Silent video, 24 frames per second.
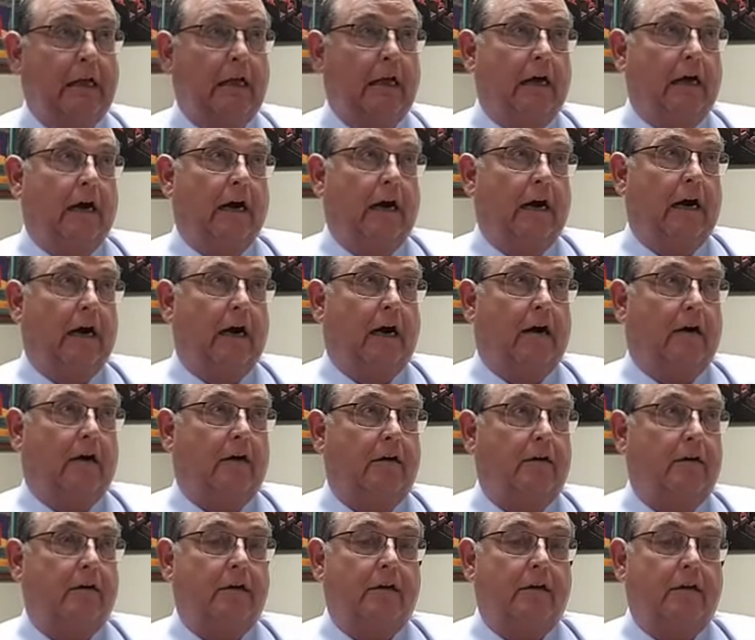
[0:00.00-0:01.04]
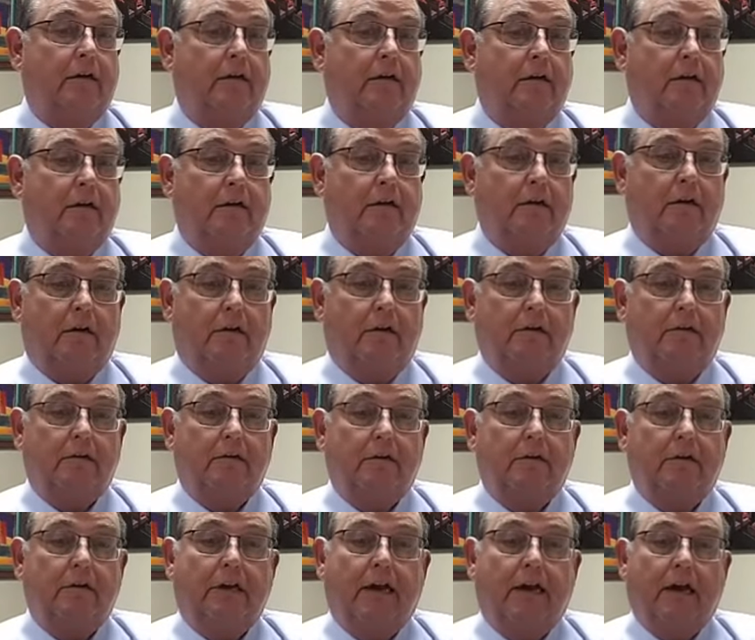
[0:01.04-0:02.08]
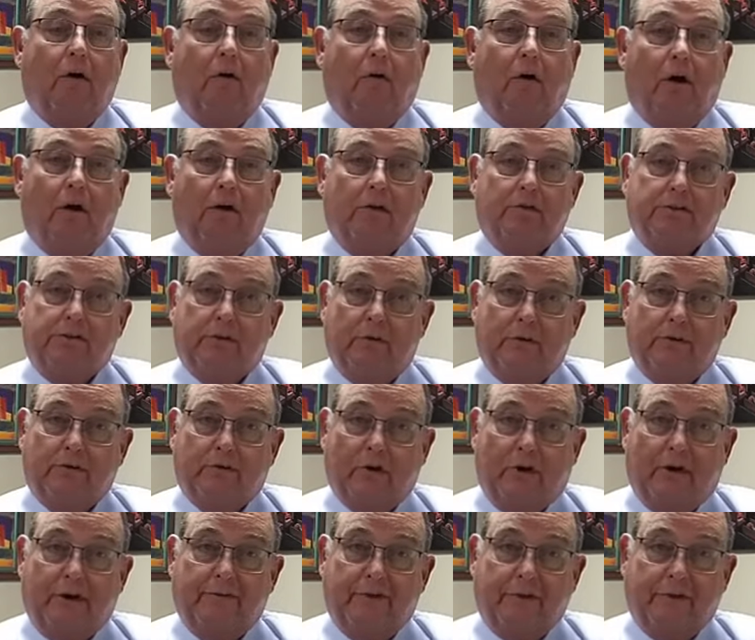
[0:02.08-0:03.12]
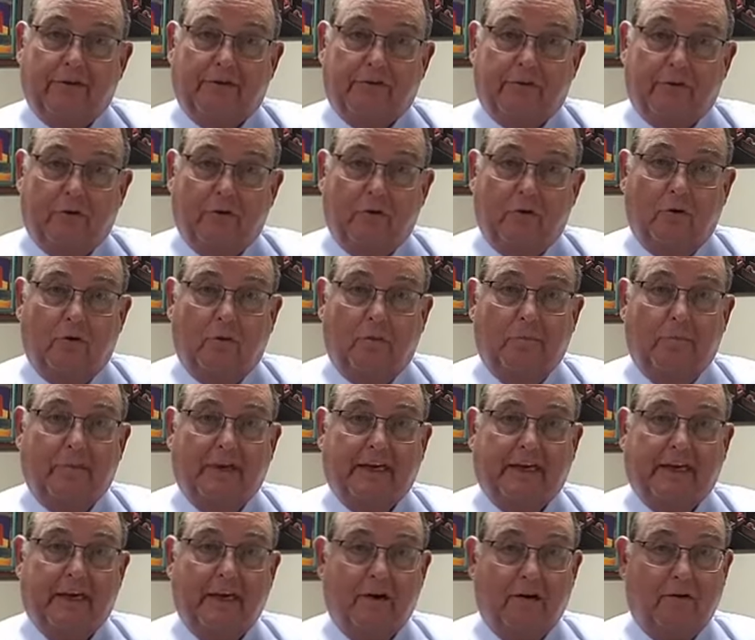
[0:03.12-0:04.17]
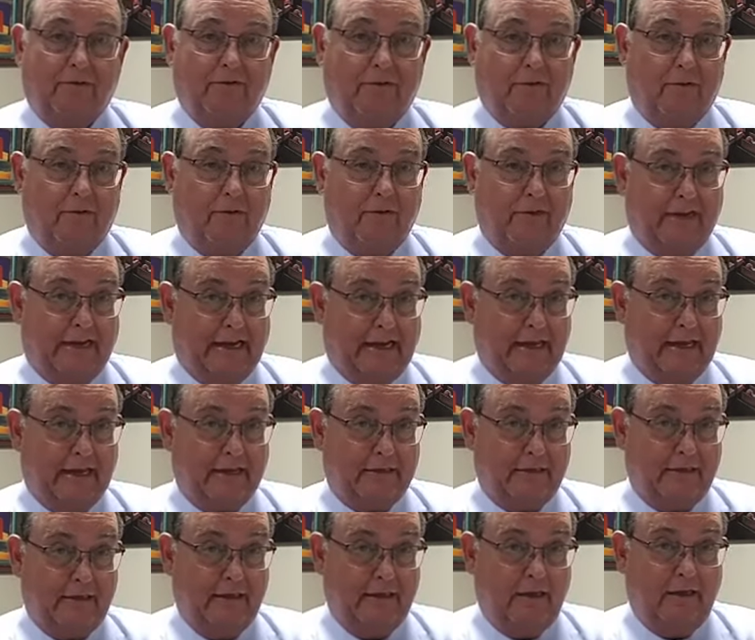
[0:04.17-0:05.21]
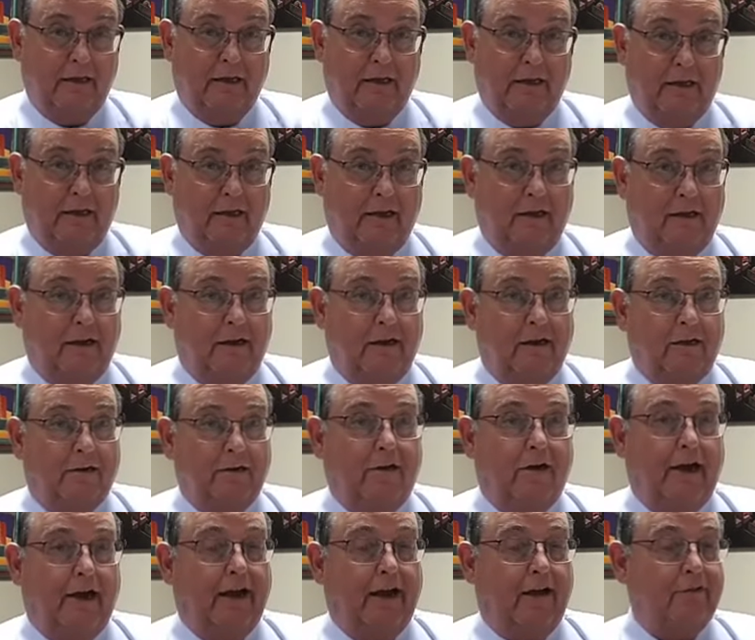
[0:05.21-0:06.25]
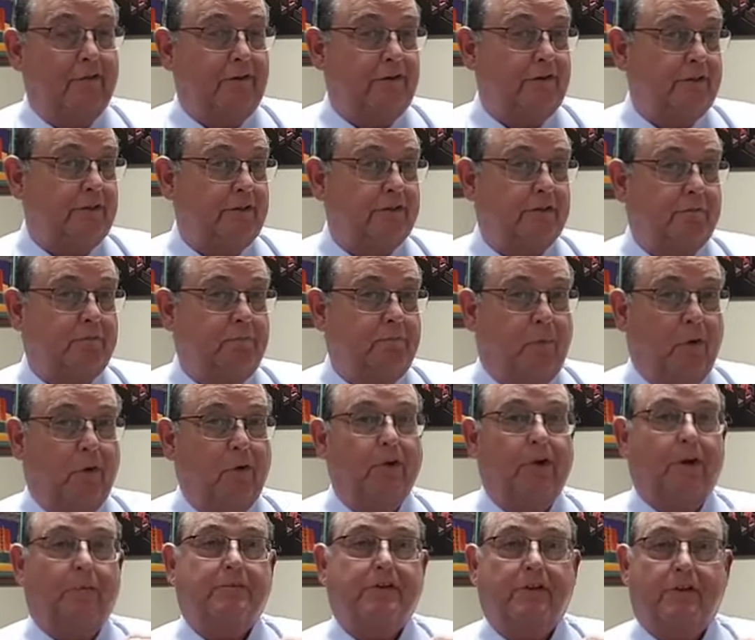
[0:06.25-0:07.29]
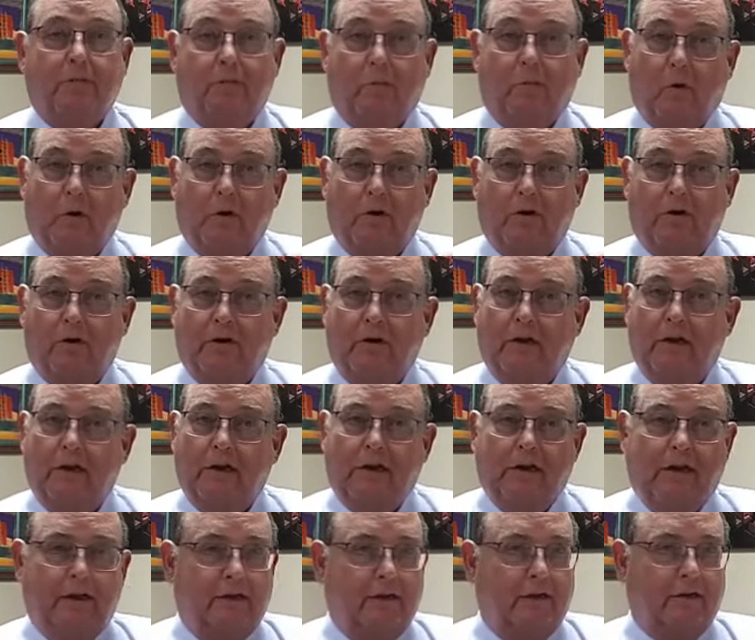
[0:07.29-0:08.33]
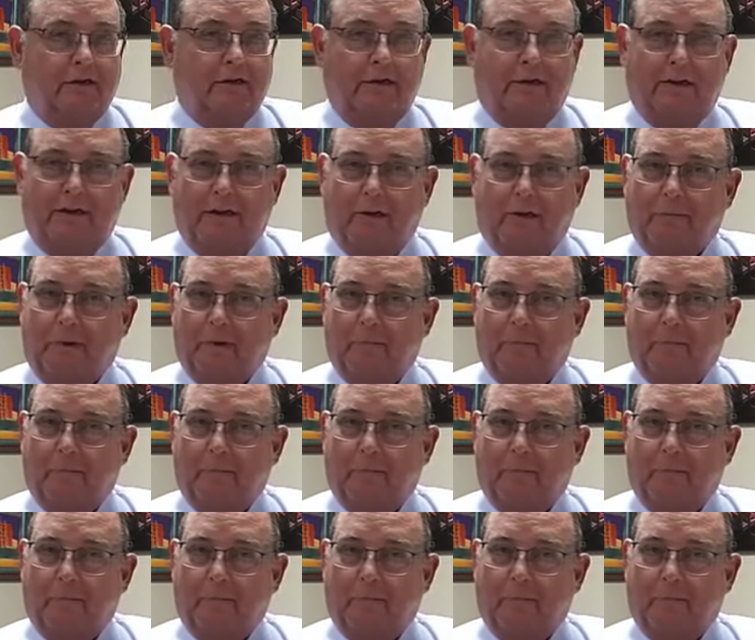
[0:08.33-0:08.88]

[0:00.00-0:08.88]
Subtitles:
Now, also in driving through, be careful that you haven't just pulled up to the border, lit up a